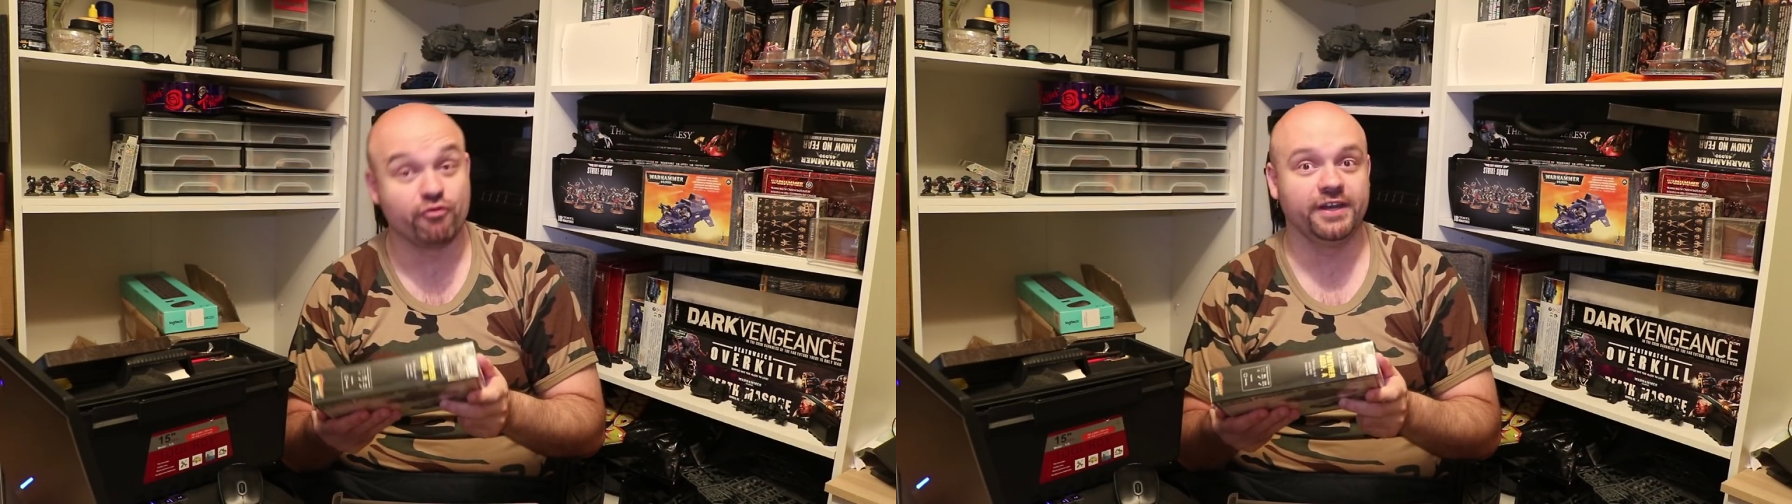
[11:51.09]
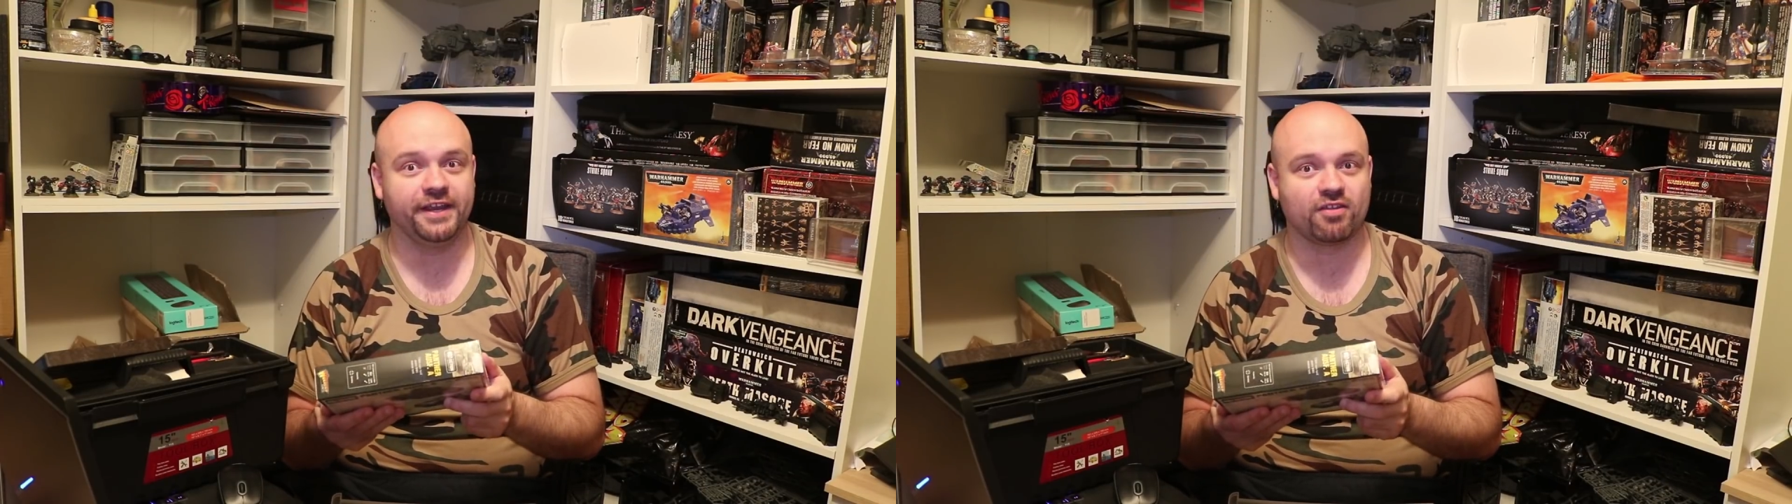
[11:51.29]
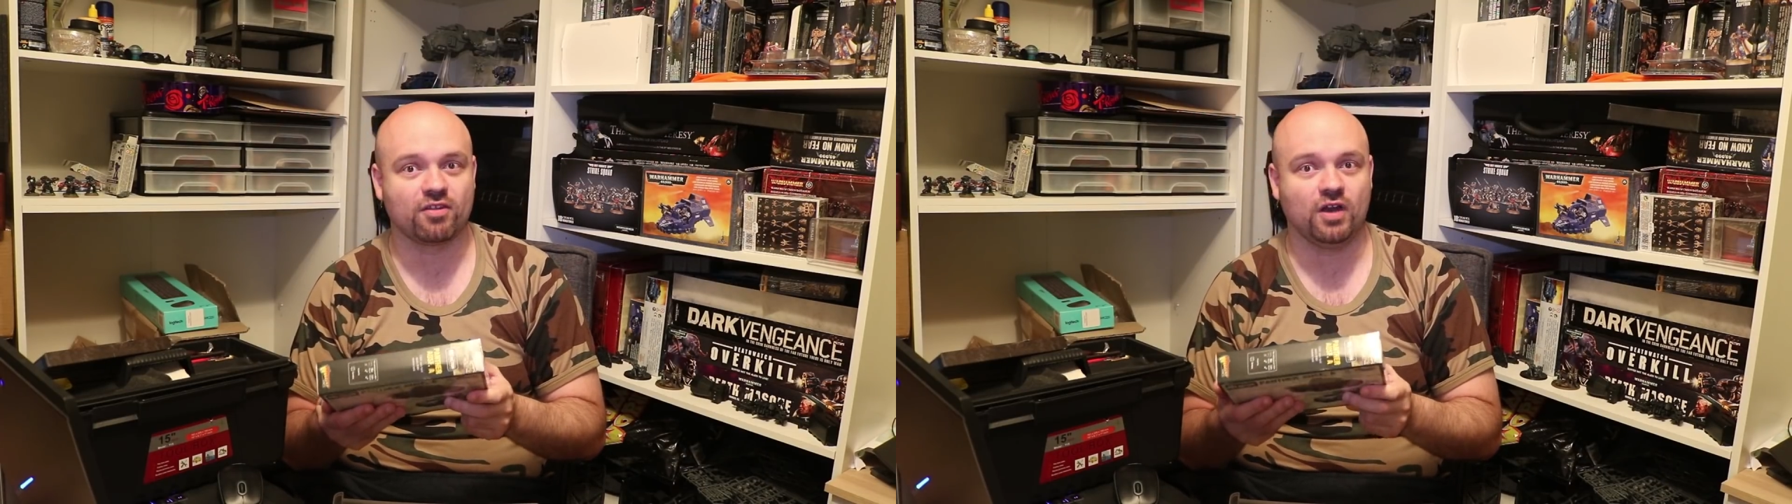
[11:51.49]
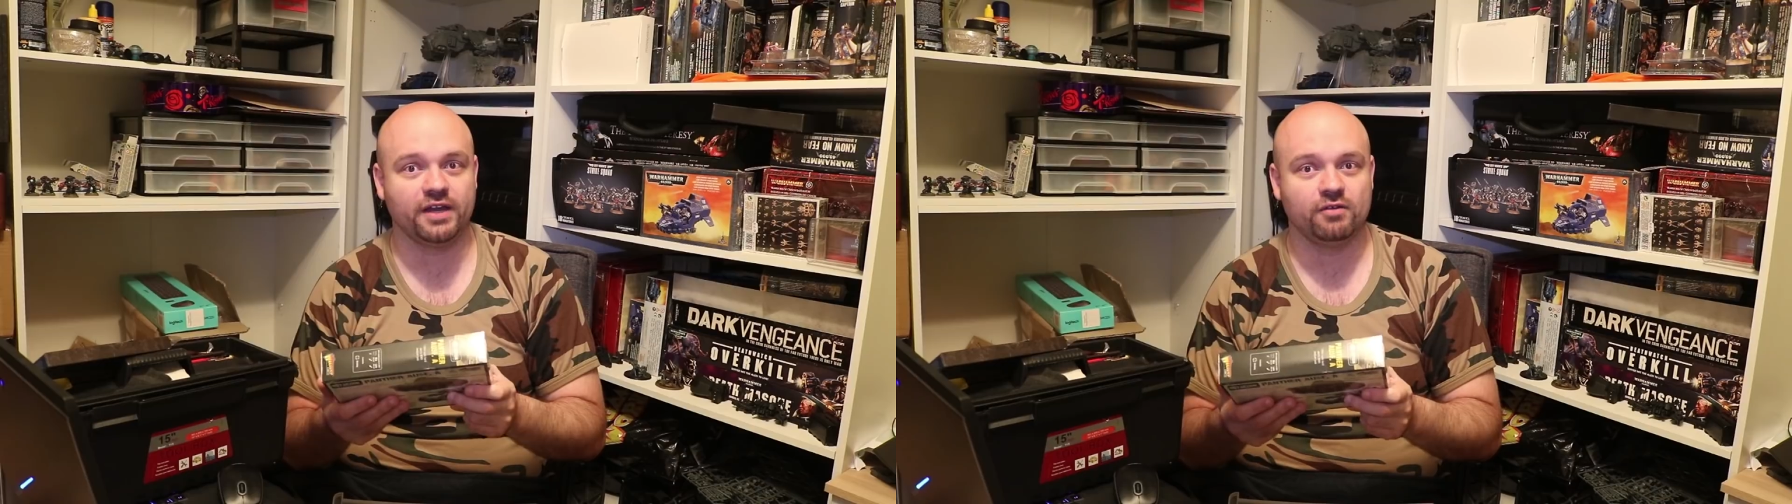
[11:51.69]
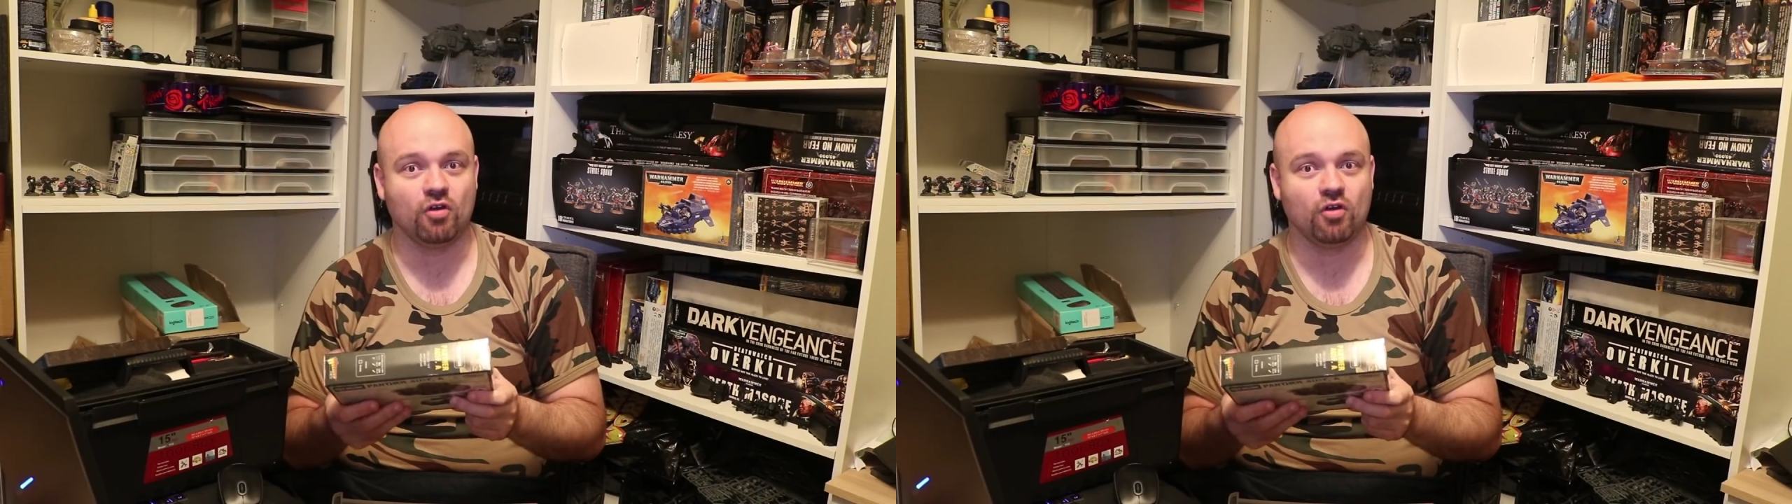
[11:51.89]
really excited.